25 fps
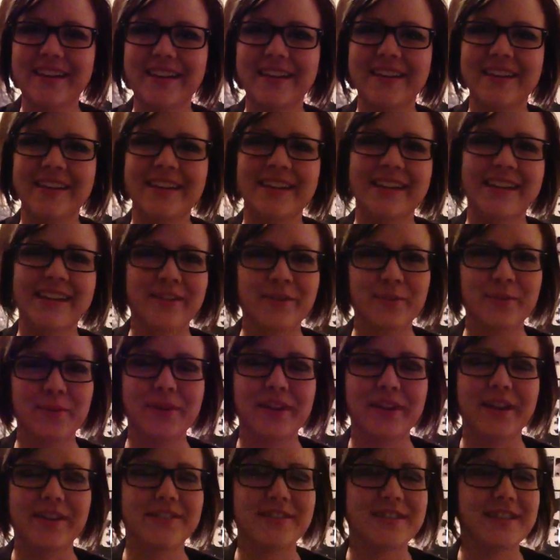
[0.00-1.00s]
And then
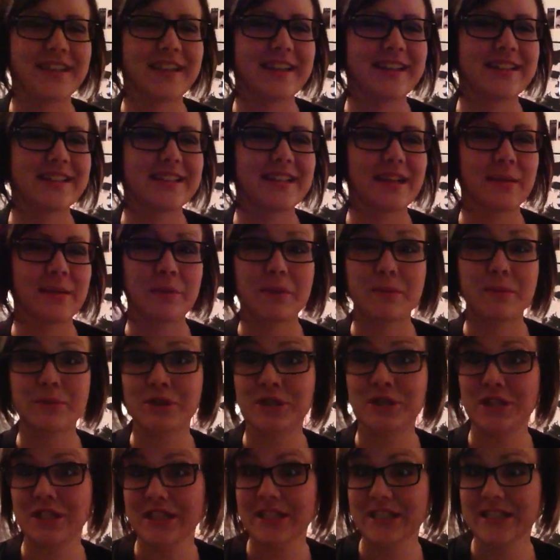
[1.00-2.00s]
everybody laughs again, like, maybe
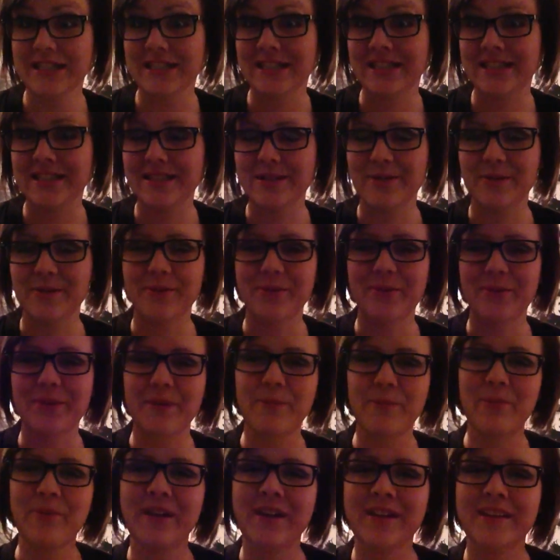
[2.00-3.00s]
she is. So they
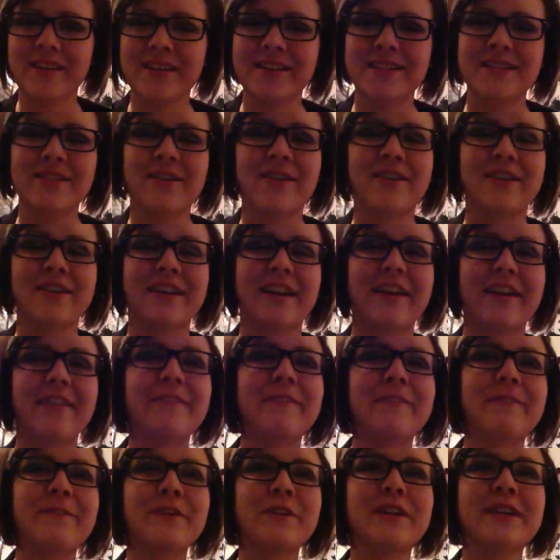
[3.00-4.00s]
played the song, and I
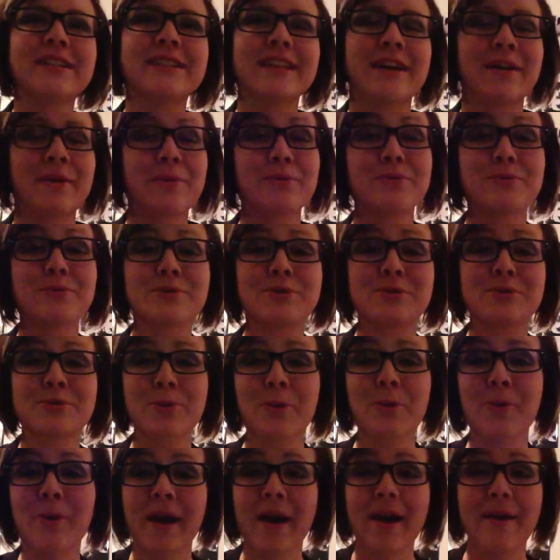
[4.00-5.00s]
freaked out. I was
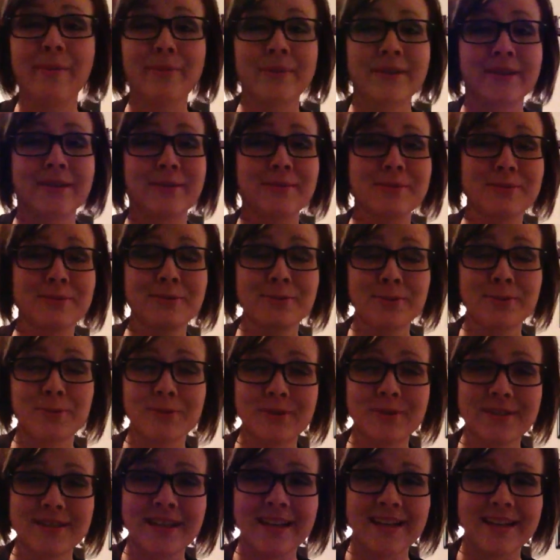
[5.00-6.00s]
so happy, and I was so
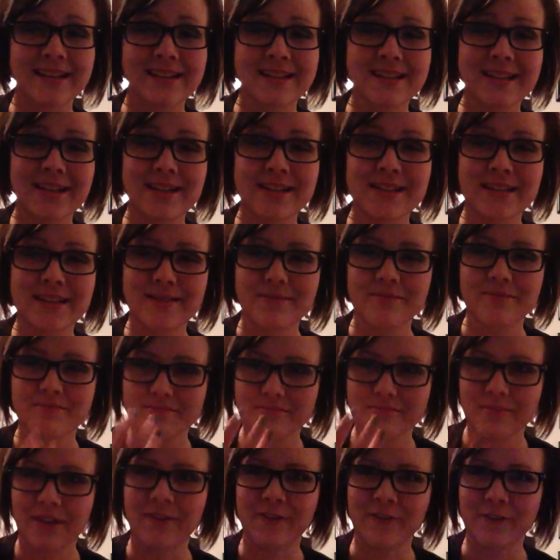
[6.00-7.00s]
excited, because that's
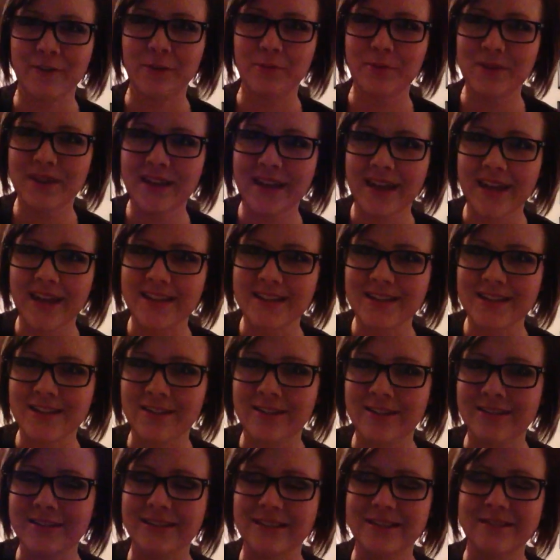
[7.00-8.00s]
my favorite Bee Cake
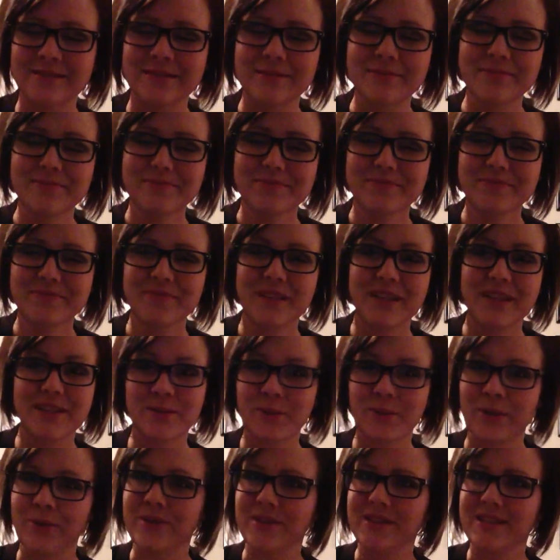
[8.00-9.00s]
song, and that's
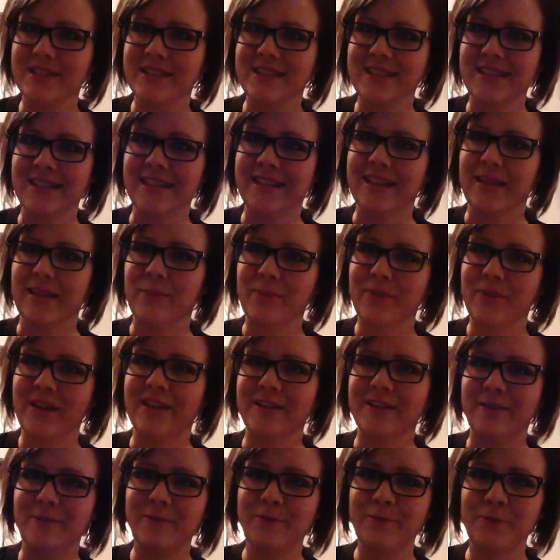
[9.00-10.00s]
why I went to see, and they
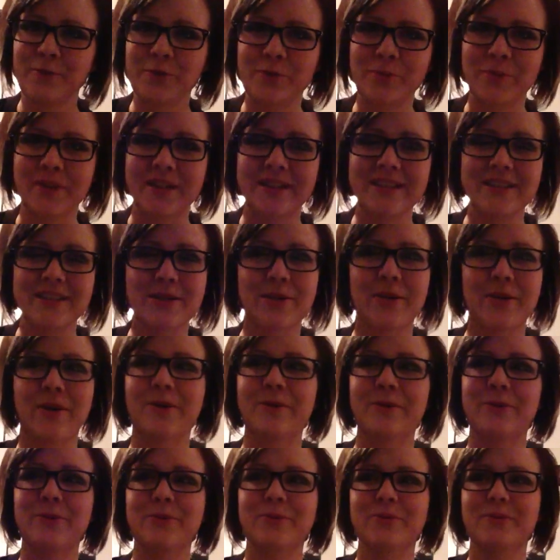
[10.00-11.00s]
played it for me, so
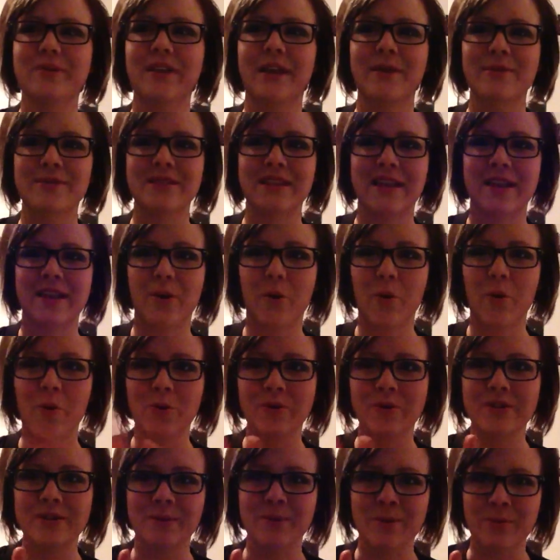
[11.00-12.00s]
that was, like,
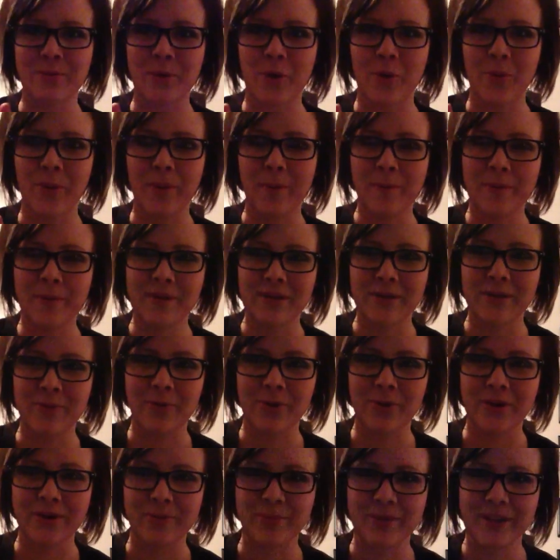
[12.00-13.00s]
ultimate moment. Billy
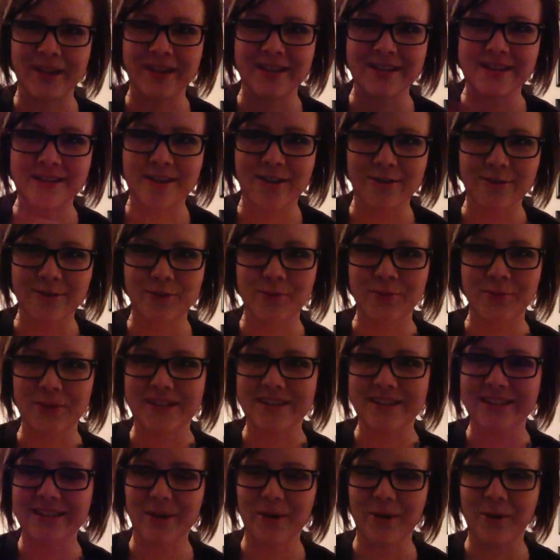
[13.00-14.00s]
Boyd played a song for
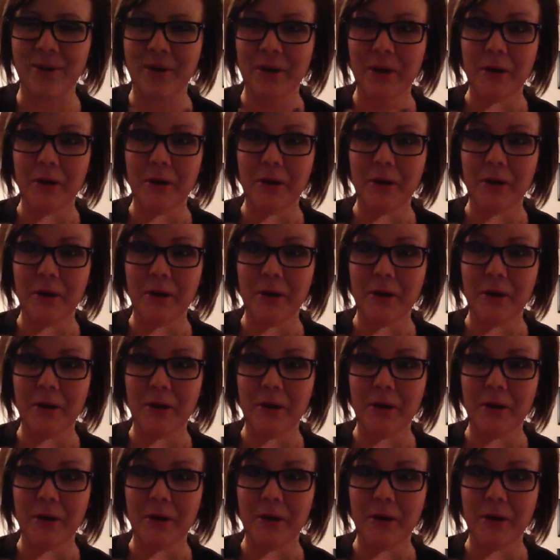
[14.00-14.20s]
me, so.